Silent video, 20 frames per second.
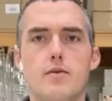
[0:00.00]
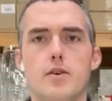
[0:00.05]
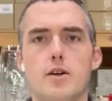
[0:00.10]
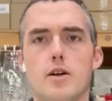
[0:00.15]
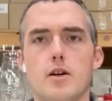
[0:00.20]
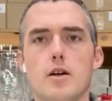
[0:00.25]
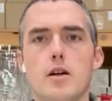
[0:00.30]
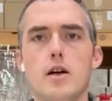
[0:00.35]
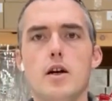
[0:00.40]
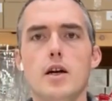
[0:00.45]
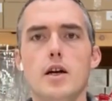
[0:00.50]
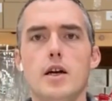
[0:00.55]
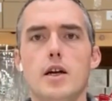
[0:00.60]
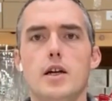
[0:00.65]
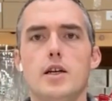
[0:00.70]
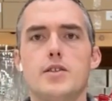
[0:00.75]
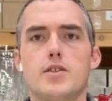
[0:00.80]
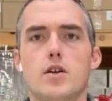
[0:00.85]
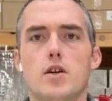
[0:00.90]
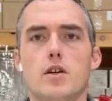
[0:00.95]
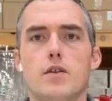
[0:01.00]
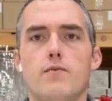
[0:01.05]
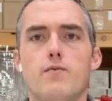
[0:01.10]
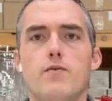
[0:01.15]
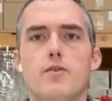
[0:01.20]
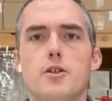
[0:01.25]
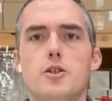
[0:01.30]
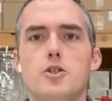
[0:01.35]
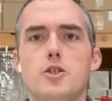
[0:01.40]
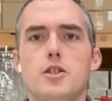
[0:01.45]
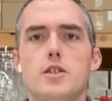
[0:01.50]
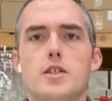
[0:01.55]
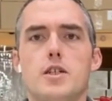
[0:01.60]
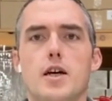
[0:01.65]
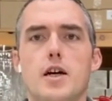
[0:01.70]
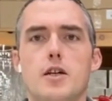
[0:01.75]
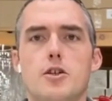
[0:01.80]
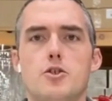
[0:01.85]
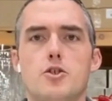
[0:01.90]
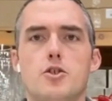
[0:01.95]
here is called Finishing
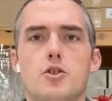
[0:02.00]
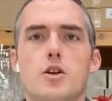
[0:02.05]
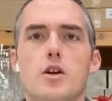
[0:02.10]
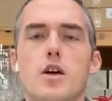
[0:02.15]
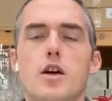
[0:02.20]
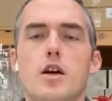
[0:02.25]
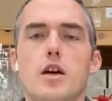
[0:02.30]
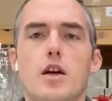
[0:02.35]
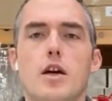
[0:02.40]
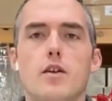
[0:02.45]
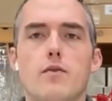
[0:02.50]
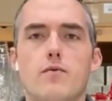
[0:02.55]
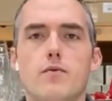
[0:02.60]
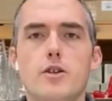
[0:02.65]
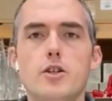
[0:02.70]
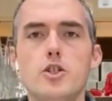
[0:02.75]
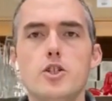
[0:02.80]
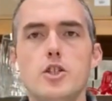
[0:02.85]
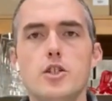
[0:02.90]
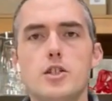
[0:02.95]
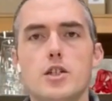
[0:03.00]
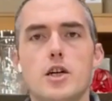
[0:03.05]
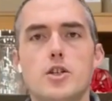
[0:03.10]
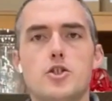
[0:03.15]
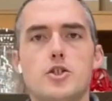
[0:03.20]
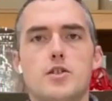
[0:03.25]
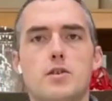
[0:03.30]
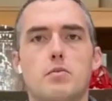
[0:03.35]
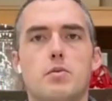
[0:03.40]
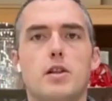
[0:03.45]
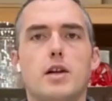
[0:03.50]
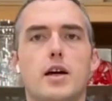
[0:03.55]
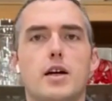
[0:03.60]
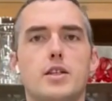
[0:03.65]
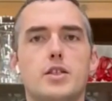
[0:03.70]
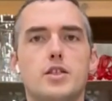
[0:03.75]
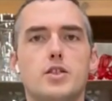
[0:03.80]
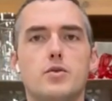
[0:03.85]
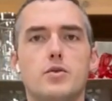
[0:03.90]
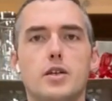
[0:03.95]
Touch. And Finishing Touch is applied
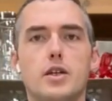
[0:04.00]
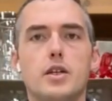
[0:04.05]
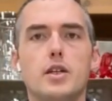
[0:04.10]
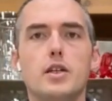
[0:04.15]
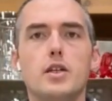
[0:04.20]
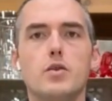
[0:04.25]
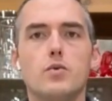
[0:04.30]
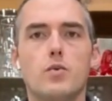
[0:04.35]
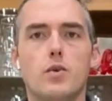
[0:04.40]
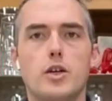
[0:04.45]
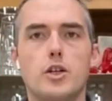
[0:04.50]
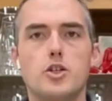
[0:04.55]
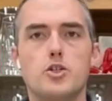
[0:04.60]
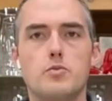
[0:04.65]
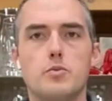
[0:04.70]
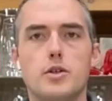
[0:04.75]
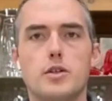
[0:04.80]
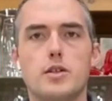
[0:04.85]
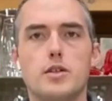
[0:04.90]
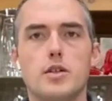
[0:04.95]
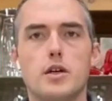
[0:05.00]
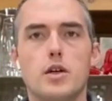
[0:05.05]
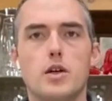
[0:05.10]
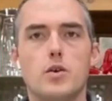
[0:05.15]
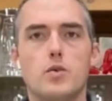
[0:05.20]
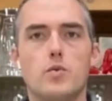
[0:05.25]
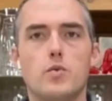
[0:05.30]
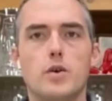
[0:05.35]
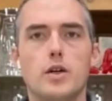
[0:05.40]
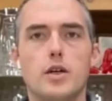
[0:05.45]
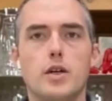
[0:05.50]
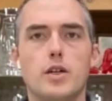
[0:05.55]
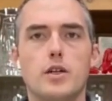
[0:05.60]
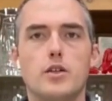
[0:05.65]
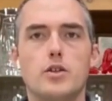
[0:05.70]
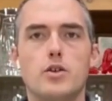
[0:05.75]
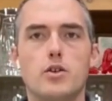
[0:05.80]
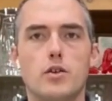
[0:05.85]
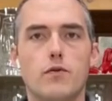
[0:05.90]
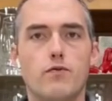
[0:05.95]
to any arrangement when
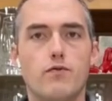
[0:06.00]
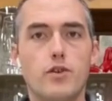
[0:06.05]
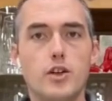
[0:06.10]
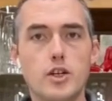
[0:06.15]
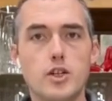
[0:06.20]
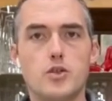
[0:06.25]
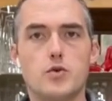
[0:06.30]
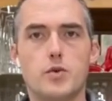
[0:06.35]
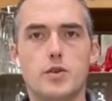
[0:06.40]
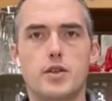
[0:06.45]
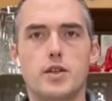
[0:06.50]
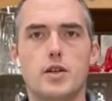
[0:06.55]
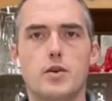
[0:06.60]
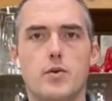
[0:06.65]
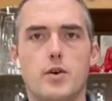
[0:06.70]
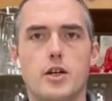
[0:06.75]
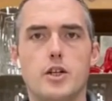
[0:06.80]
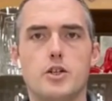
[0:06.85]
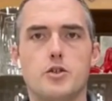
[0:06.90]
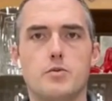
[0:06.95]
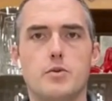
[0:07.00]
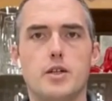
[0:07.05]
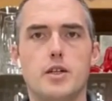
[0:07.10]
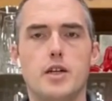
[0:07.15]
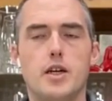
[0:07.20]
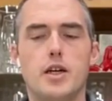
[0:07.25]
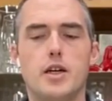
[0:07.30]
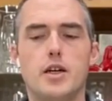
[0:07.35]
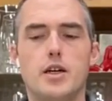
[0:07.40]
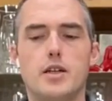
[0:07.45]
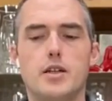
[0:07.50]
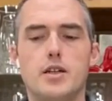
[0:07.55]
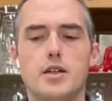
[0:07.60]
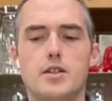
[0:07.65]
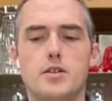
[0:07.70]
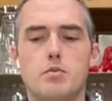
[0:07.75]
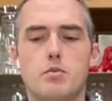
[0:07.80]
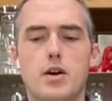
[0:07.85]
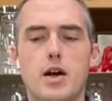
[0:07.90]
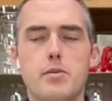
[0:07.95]
you're finished with the arrangement, and its
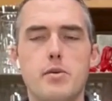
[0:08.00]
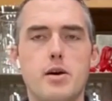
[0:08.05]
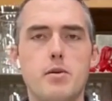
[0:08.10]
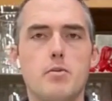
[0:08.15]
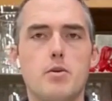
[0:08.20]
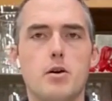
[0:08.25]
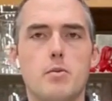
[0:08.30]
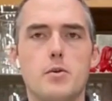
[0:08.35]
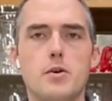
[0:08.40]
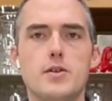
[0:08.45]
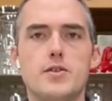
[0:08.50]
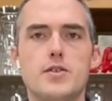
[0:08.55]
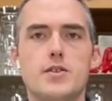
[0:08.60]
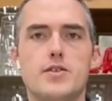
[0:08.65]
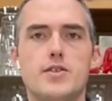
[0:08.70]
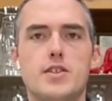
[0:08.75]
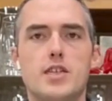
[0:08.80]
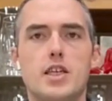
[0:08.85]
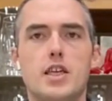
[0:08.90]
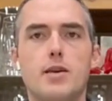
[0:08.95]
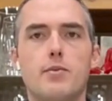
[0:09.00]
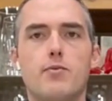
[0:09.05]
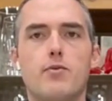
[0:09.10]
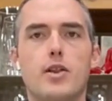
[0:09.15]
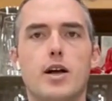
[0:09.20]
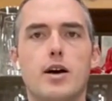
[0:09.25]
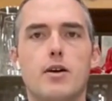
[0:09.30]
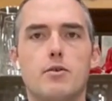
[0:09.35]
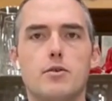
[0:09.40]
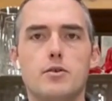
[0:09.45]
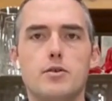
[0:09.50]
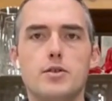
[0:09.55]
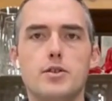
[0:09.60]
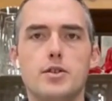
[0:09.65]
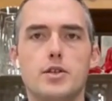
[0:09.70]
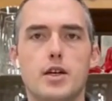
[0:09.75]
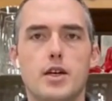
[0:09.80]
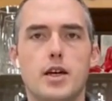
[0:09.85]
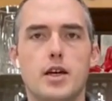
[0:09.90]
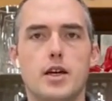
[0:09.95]
primary purpose is to keep flowers
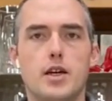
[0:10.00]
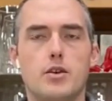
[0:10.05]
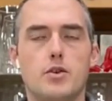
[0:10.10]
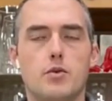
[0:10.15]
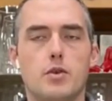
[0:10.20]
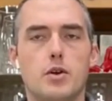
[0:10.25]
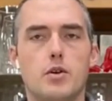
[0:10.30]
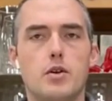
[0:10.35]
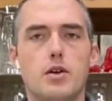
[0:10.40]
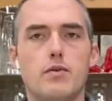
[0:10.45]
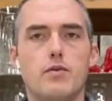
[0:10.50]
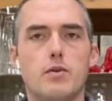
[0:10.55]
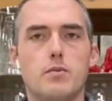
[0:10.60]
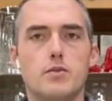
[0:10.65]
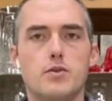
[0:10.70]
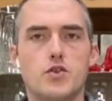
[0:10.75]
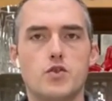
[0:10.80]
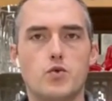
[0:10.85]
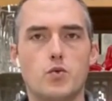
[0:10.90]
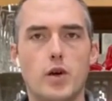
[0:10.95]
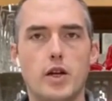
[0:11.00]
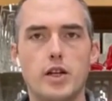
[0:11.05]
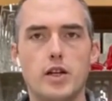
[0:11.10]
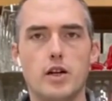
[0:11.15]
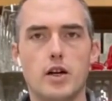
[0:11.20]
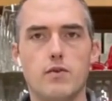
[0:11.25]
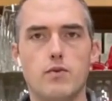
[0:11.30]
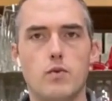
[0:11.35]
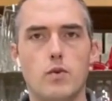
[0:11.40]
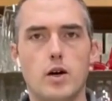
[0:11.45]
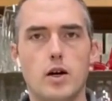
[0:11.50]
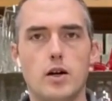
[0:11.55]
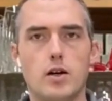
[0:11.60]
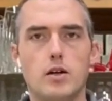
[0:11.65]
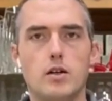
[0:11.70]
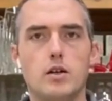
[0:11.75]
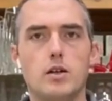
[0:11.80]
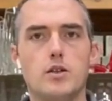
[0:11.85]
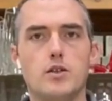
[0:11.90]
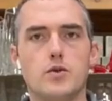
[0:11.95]
and greenery from sweating off
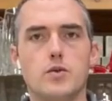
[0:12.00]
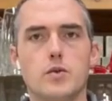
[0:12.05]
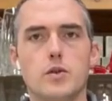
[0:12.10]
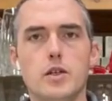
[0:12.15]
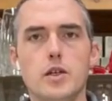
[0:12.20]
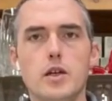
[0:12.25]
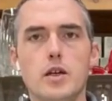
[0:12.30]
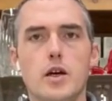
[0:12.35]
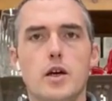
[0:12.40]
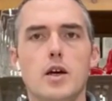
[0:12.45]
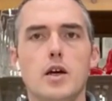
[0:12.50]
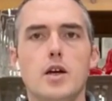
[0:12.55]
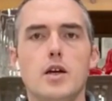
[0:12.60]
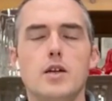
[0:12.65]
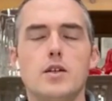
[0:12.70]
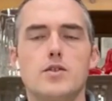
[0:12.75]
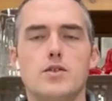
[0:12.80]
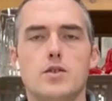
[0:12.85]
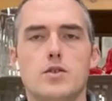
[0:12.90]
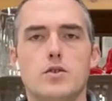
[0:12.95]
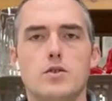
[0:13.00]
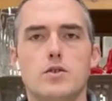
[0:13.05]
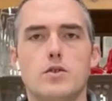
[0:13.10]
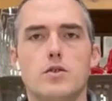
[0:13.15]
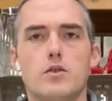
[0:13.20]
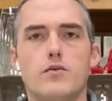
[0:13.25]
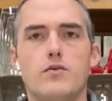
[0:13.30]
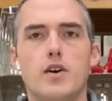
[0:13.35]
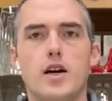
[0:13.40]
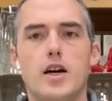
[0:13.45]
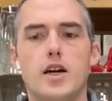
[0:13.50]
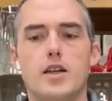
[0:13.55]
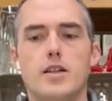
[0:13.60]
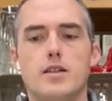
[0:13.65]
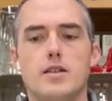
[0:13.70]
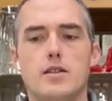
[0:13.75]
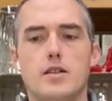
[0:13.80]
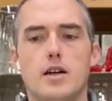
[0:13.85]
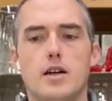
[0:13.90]
water unduly. So you'll find